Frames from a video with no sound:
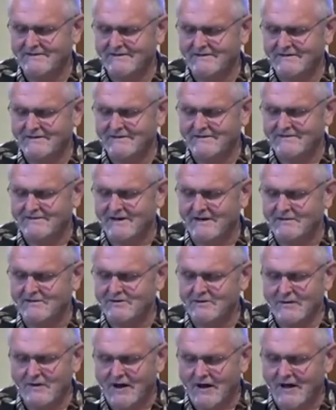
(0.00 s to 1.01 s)
It's not too
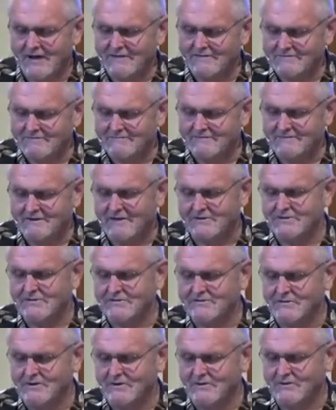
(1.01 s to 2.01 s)
hot, not too
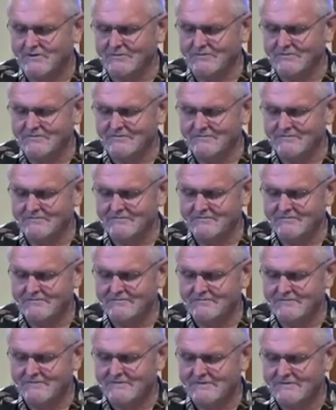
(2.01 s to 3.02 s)
cold.
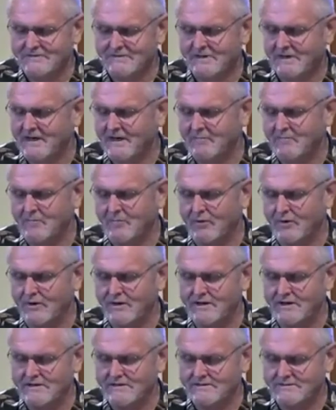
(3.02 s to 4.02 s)
It's a light
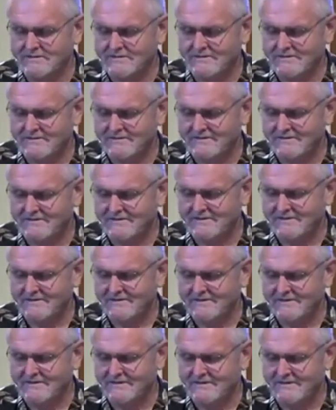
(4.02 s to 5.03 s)
breeze.
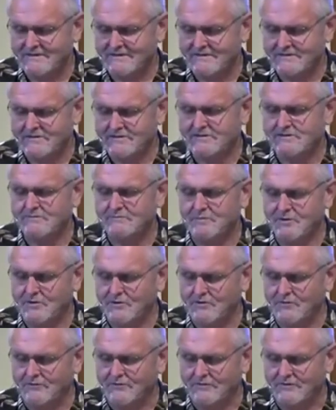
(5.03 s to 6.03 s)
It's just
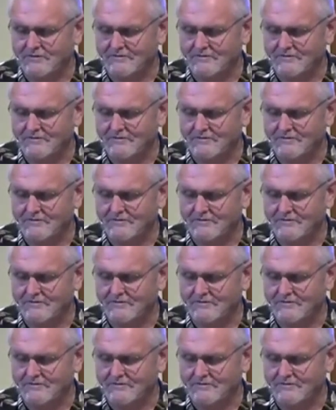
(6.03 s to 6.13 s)
beautiful.